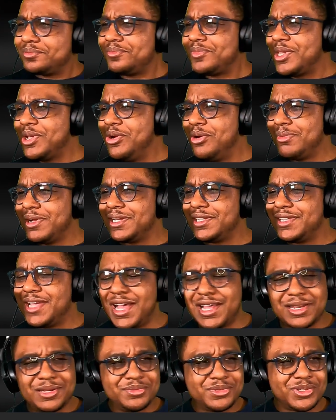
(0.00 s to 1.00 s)
Oh my
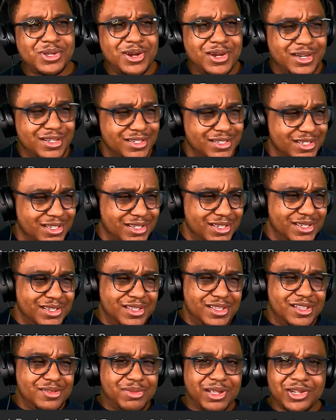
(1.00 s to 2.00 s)
god, I'm sorry.
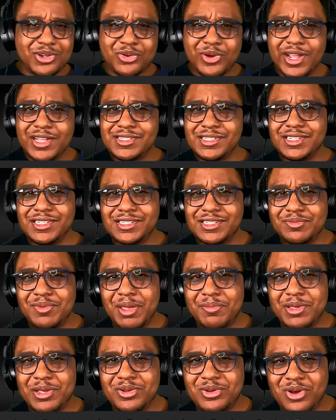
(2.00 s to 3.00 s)
My craziness
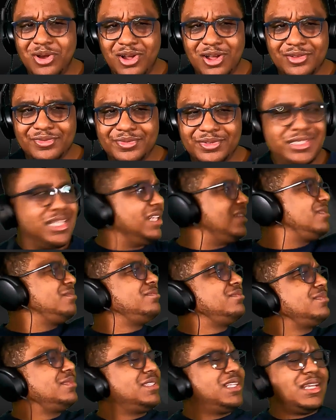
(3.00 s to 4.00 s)
made me cough. Get
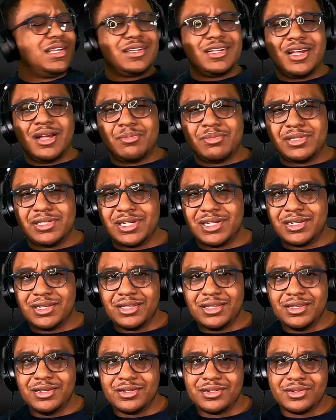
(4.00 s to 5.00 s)
that confidant out
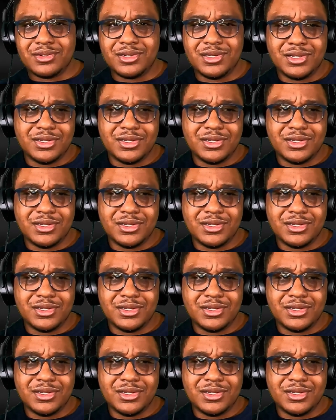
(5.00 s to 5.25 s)
of here.